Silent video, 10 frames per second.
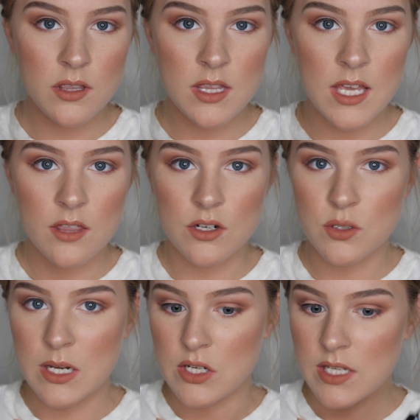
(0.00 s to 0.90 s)
than the other,
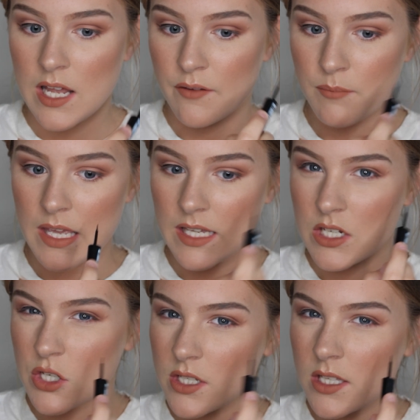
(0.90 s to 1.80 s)
so I just kind of make
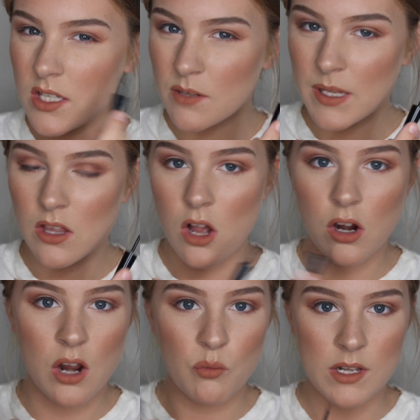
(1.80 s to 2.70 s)
it just a little bit
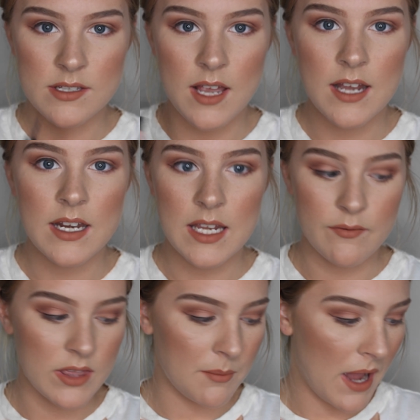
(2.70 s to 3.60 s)
longer on one side and
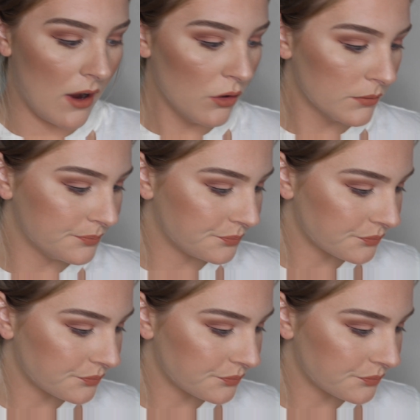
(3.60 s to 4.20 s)
even them out.